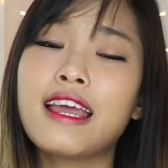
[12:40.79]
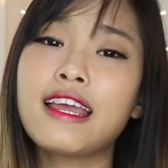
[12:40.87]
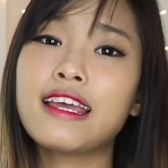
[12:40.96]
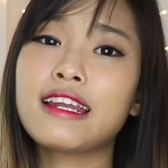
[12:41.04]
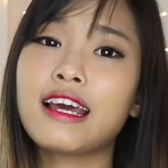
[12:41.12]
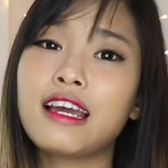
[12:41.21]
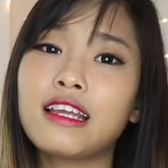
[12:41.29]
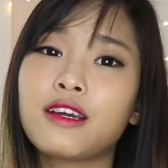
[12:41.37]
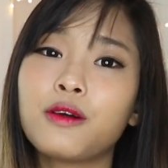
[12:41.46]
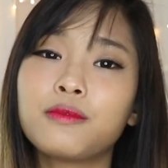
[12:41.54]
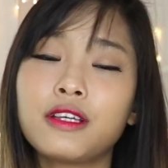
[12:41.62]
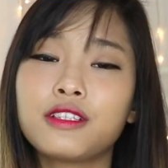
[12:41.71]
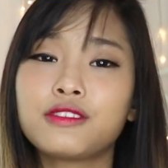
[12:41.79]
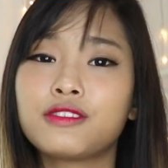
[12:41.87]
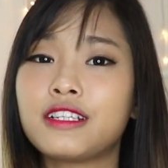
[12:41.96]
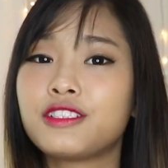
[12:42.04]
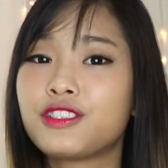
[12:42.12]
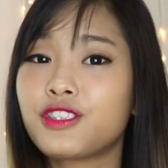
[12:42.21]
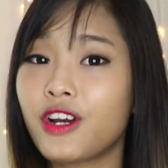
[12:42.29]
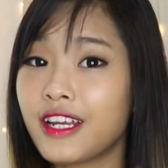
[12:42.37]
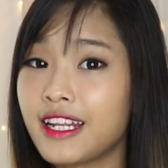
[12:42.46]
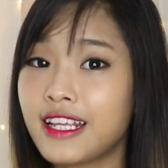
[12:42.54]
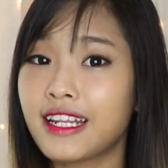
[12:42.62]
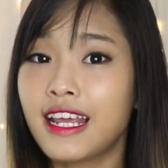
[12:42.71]
and I hope that you
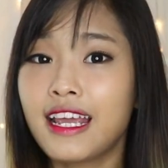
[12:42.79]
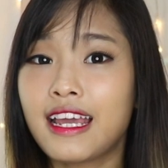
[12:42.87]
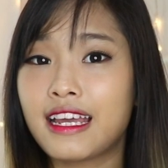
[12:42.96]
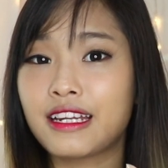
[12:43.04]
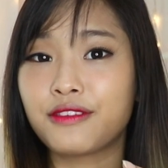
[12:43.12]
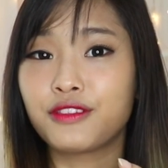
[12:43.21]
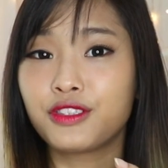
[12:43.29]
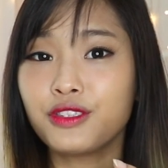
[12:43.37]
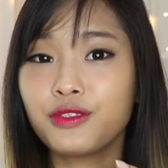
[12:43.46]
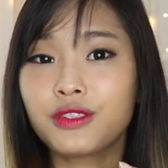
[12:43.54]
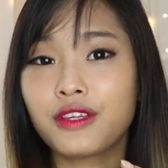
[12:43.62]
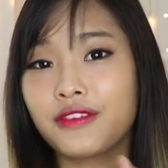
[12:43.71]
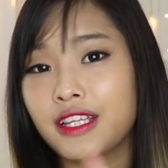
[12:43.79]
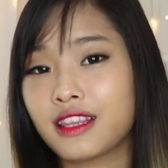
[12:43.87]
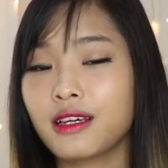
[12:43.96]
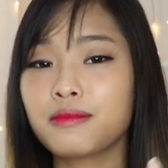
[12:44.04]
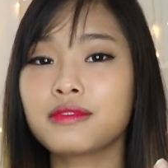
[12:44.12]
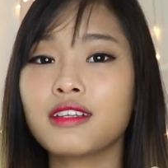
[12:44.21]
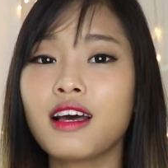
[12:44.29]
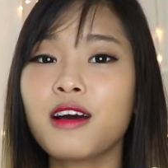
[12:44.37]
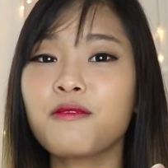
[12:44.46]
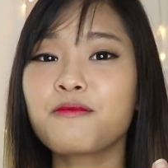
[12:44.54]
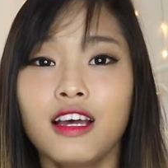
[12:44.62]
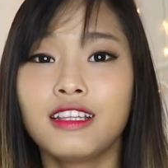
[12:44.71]
enjoyed it and if you do, give it a thumbs up.